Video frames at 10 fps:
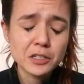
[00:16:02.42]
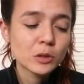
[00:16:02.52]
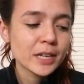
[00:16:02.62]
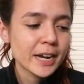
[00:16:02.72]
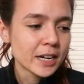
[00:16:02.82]

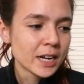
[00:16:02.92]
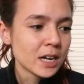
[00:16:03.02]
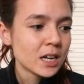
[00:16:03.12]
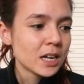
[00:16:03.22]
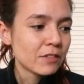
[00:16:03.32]
so late,
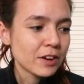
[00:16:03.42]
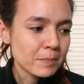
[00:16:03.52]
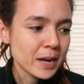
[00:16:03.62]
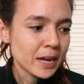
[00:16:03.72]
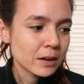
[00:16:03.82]
if I
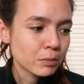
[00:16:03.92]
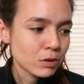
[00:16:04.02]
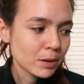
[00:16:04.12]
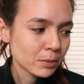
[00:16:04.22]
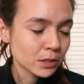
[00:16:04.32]
made a
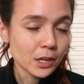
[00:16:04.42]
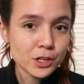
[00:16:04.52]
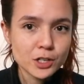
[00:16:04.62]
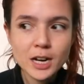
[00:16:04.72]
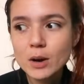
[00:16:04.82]
proper
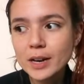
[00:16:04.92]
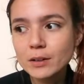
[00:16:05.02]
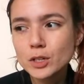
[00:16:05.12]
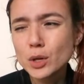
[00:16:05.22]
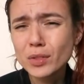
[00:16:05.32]
lunch now, I
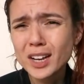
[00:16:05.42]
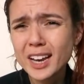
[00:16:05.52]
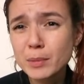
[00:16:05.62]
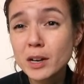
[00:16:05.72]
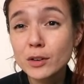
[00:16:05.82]
don't think
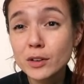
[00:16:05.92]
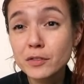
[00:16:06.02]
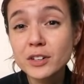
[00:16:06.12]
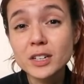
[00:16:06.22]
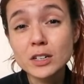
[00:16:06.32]
I'd be hungry
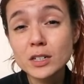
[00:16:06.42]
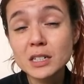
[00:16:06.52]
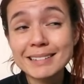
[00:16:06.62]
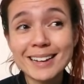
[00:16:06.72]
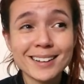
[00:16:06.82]
for dinner
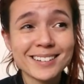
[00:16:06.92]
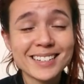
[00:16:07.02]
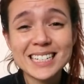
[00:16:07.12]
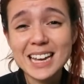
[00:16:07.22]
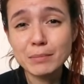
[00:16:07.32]
till like
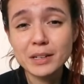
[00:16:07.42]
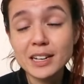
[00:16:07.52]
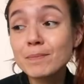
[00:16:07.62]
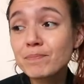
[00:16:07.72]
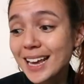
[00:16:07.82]
10
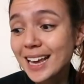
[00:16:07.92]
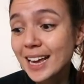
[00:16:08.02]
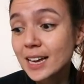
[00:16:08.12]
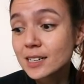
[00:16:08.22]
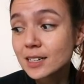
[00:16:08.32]
p.m.
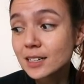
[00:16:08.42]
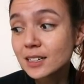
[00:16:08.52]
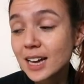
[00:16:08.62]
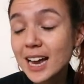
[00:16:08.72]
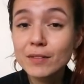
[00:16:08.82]
And
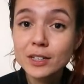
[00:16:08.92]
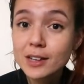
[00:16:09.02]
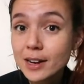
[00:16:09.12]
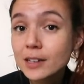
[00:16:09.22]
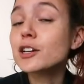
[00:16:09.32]
uh, I have
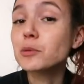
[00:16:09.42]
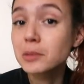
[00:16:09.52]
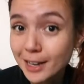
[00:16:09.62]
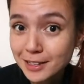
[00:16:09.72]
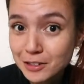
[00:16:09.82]
exciting dinner
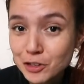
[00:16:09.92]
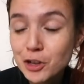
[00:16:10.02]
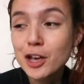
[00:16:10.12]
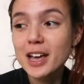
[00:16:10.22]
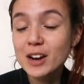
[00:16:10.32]
plans
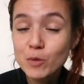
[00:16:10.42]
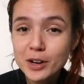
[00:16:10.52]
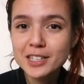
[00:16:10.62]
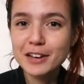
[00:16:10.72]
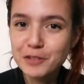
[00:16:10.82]
and I
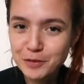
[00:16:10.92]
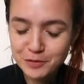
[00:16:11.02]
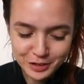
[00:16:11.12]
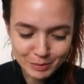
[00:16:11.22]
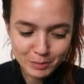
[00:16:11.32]
wanna save room
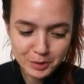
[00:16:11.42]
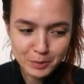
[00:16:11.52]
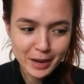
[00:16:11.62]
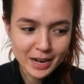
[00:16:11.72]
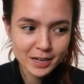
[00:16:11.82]
for them. I'm gonna
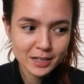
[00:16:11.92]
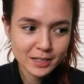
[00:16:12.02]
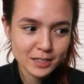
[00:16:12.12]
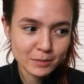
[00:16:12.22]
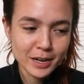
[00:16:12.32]
make
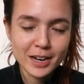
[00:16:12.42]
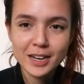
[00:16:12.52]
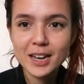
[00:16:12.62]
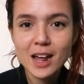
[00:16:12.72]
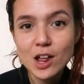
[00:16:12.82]
some
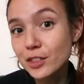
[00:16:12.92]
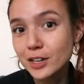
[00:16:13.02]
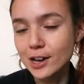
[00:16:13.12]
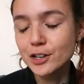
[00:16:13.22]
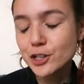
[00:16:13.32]
like healthy
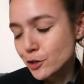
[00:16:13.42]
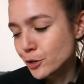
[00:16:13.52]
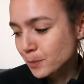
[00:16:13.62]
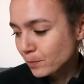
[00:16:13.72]
nachos.